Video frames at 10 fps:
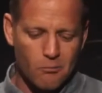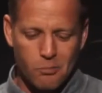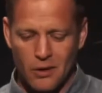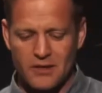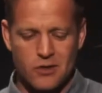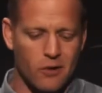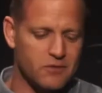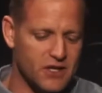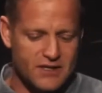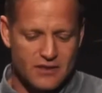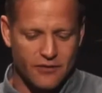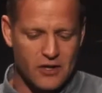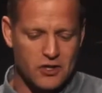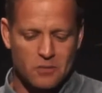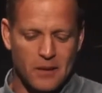By the time Jesus
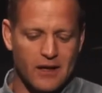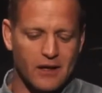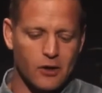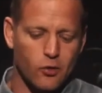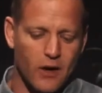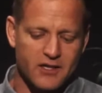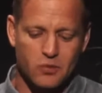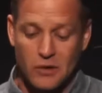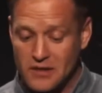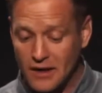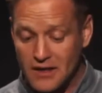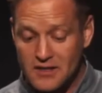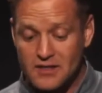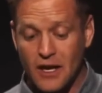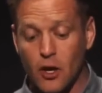finished speaking, the crowds were
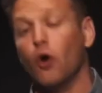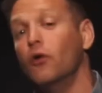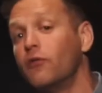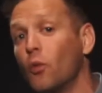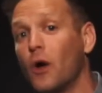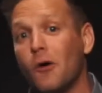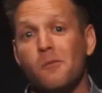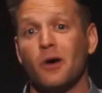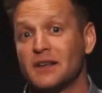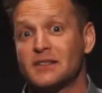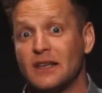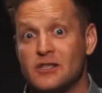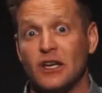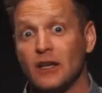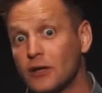dazed and overwhelmed by his
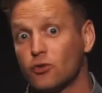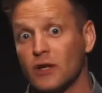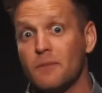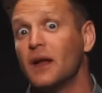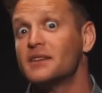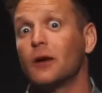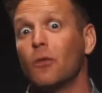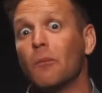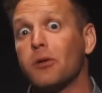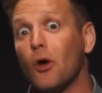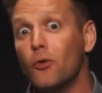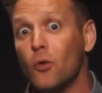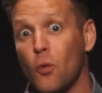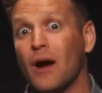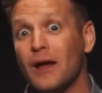teaching. It literally means they were blown
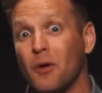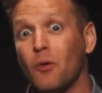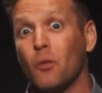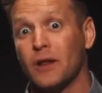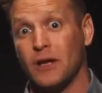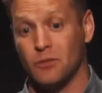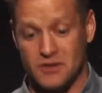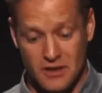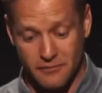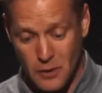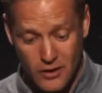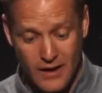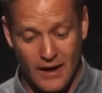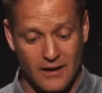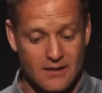away by what he was
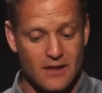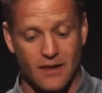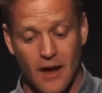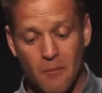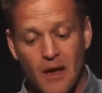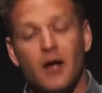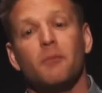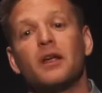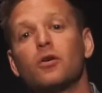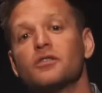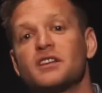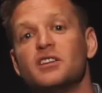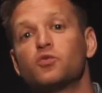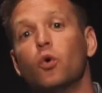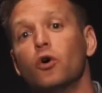communicating to them because
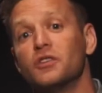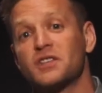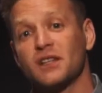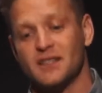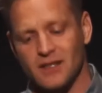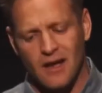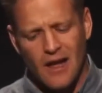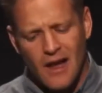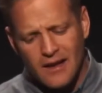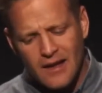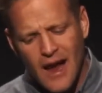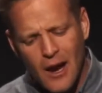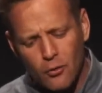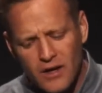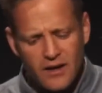his words, listen,
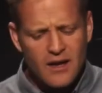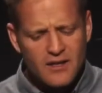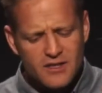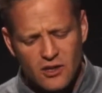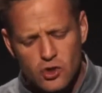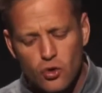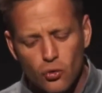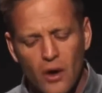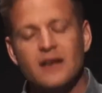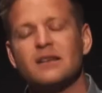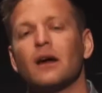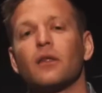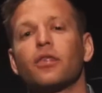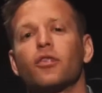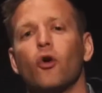carried such great
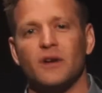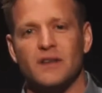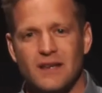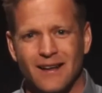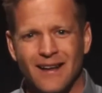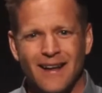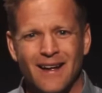authority,